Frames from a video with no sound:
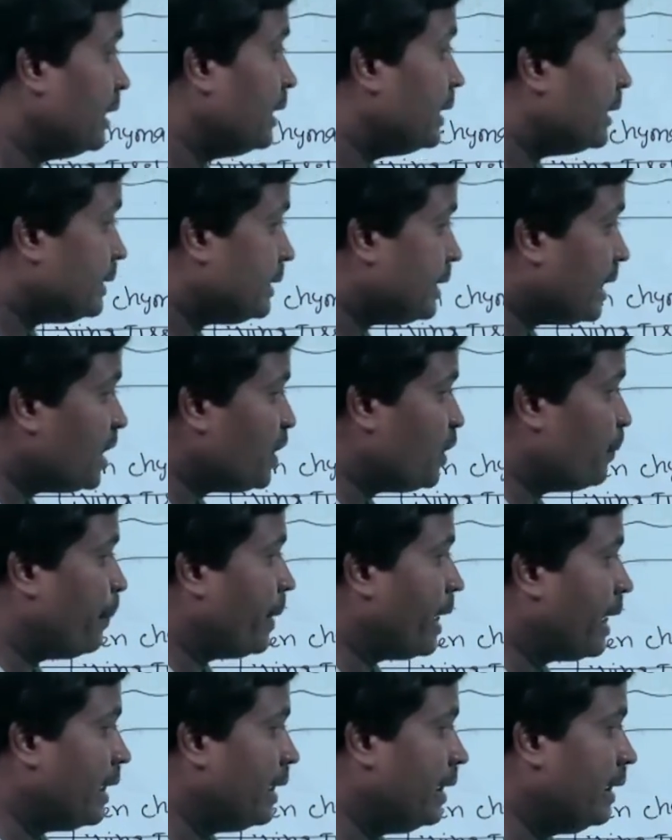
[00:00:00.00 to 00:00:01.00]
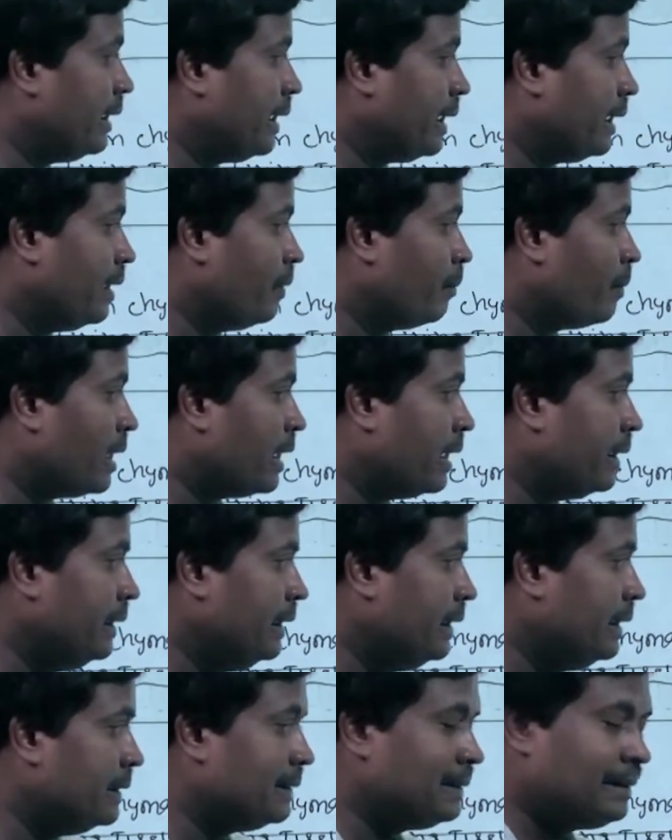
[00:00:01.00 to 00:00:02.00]
Such parenchyma
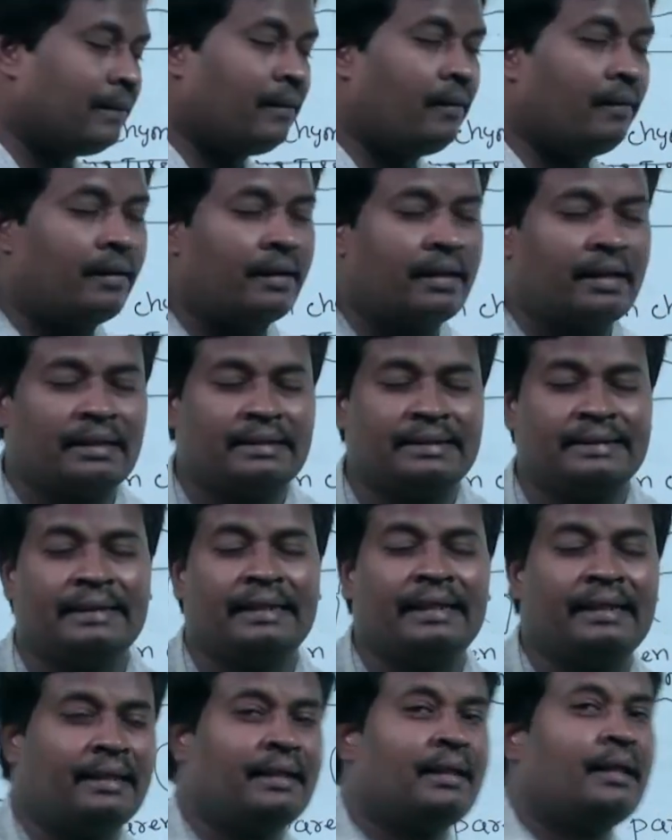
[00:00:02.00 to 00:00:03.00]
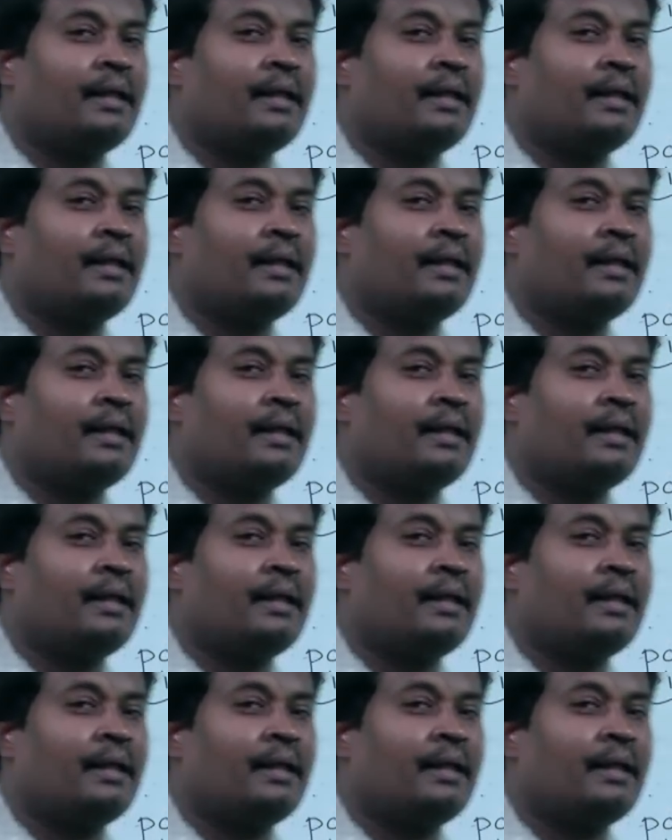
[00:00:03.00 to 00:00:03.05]
is called as a